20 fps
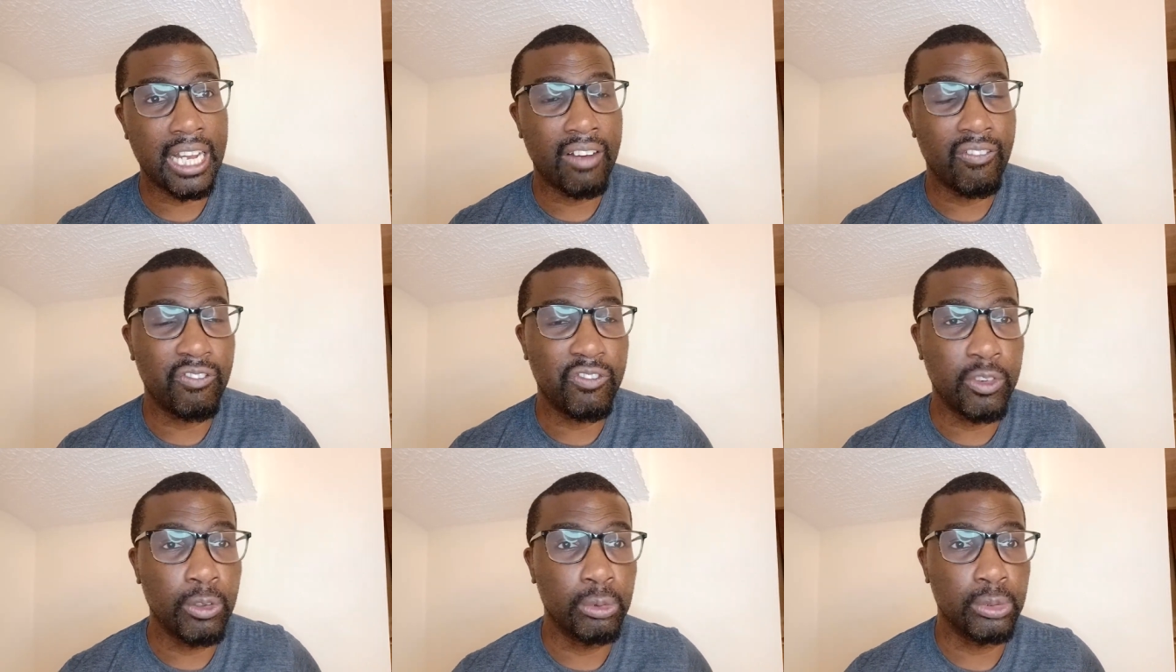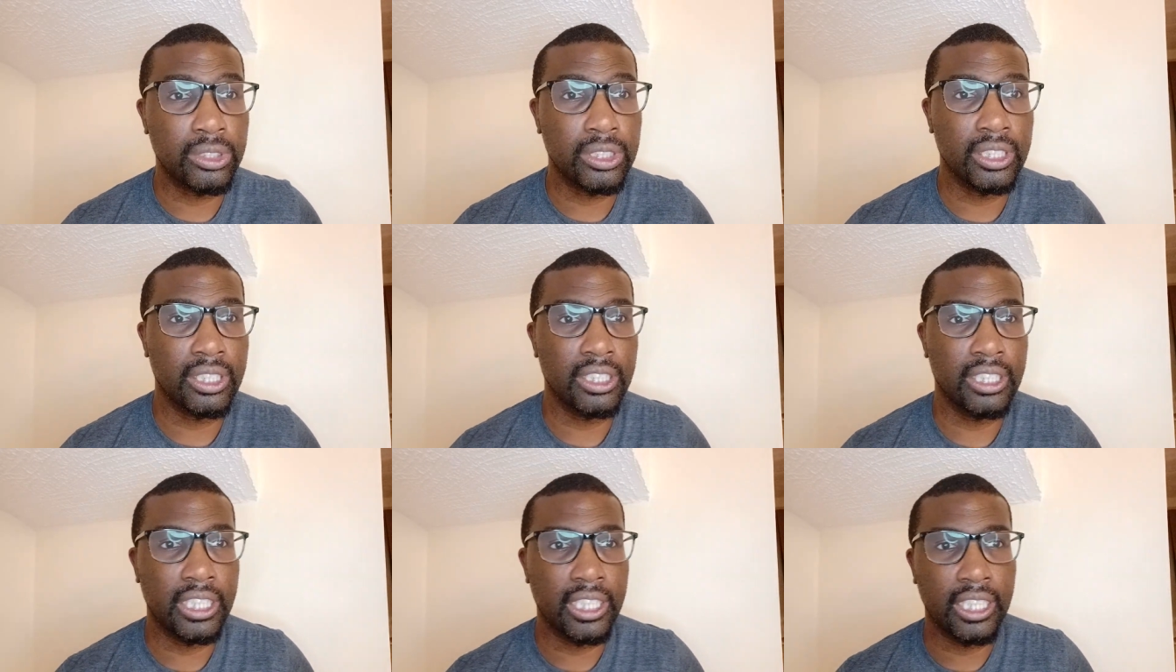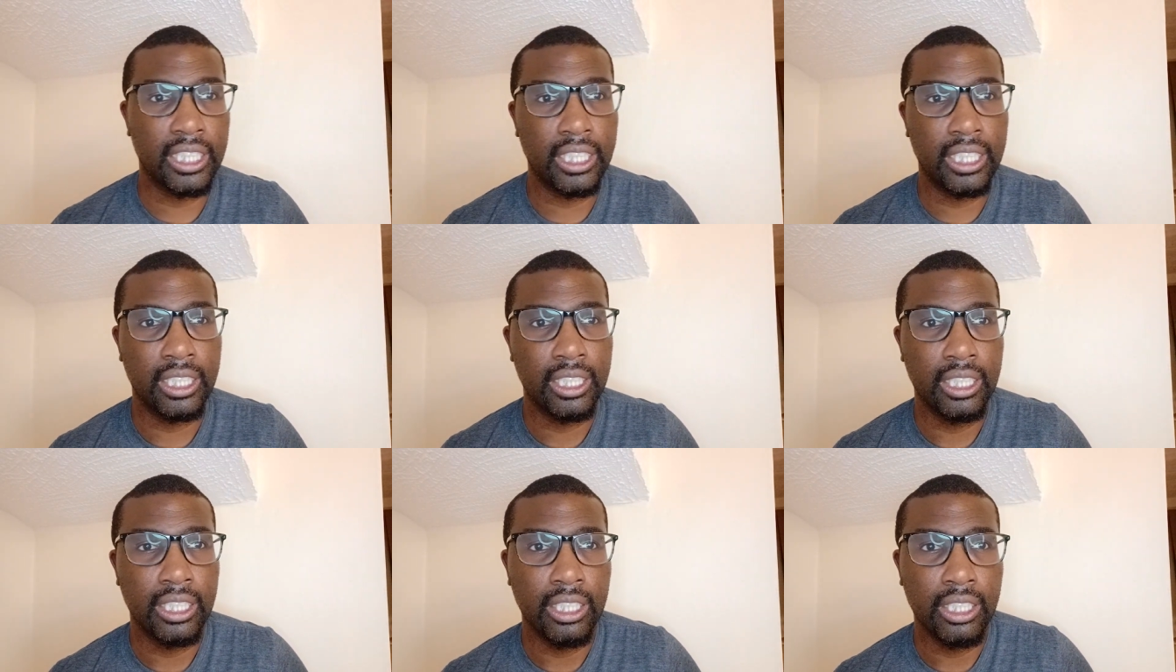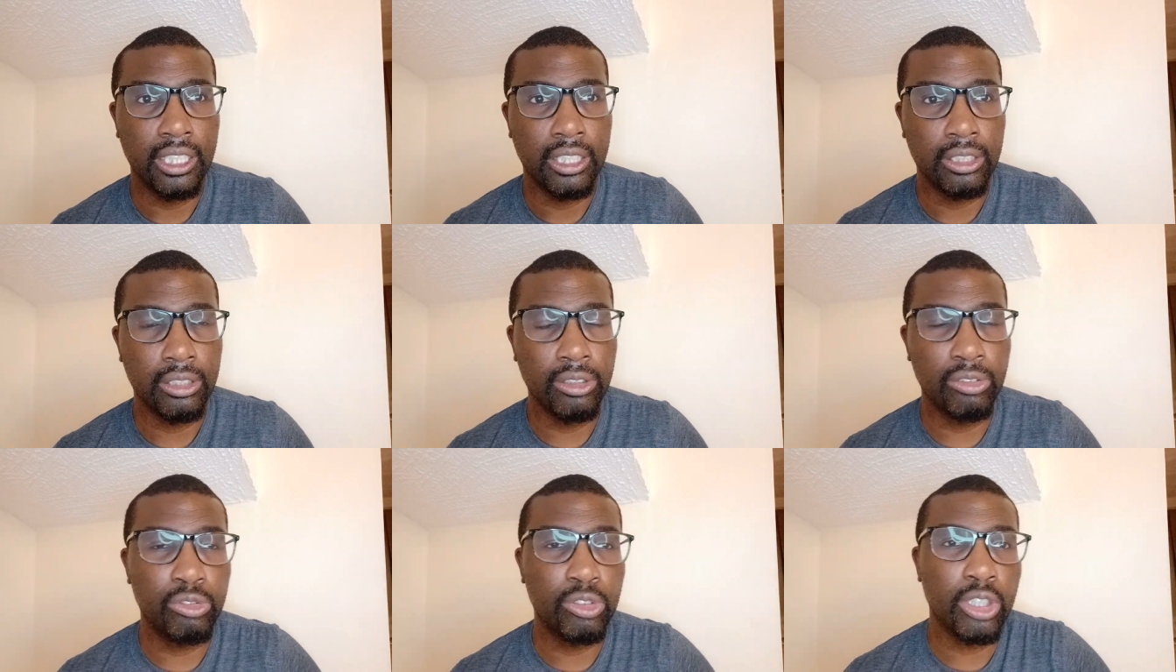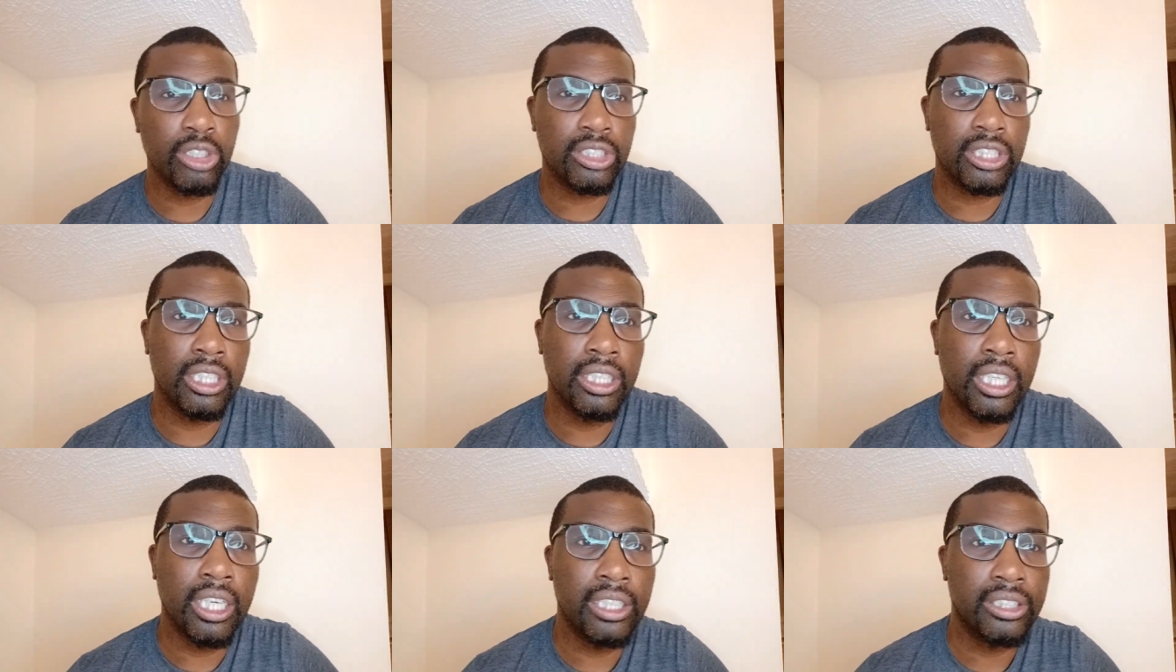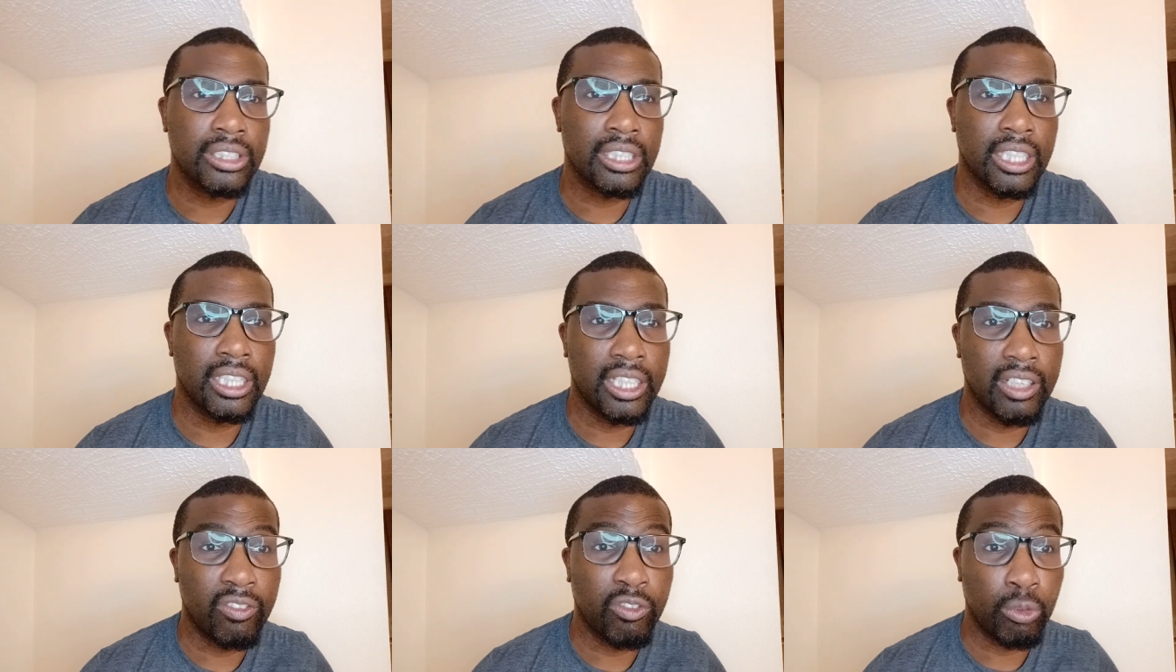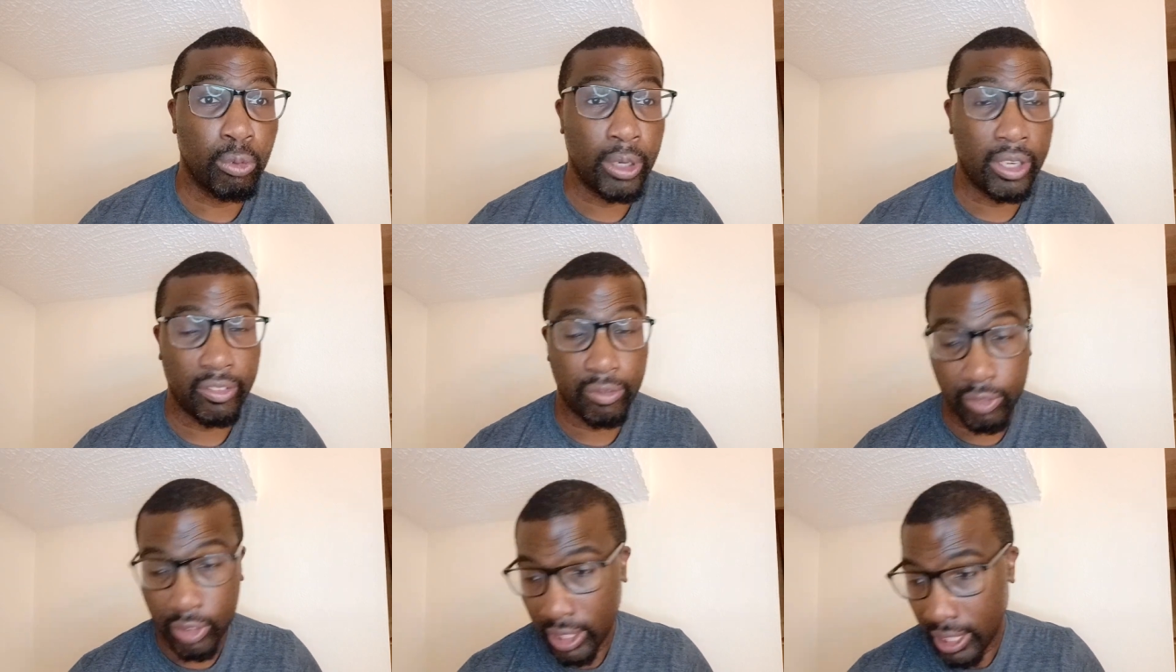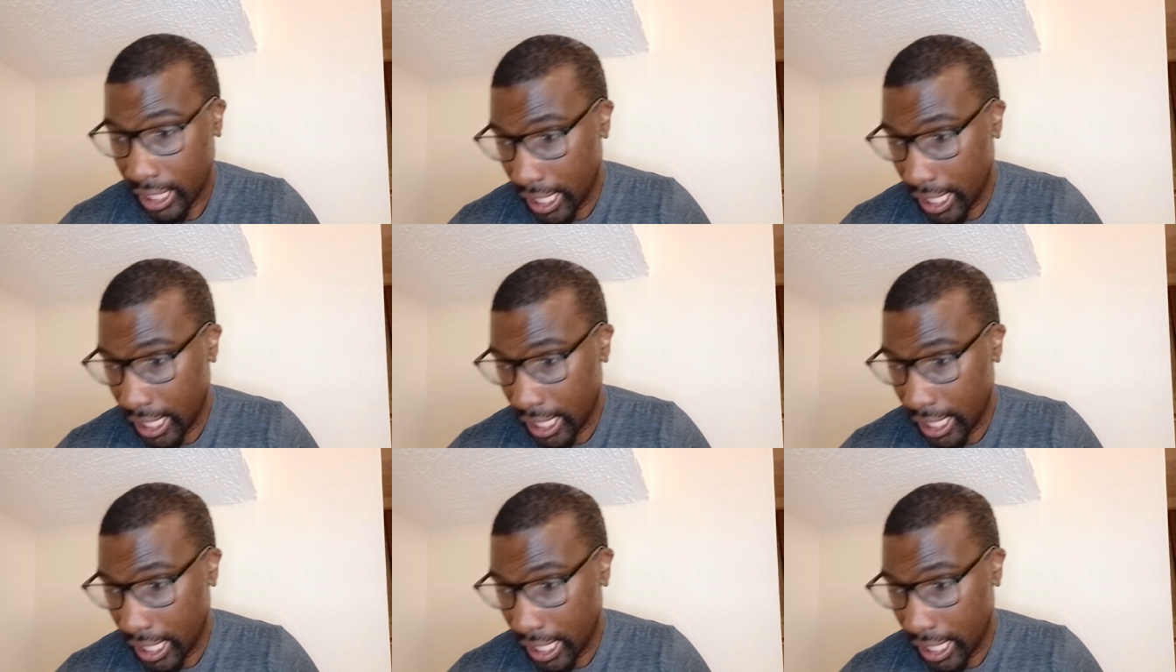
unfortunately you've got to learn to live with.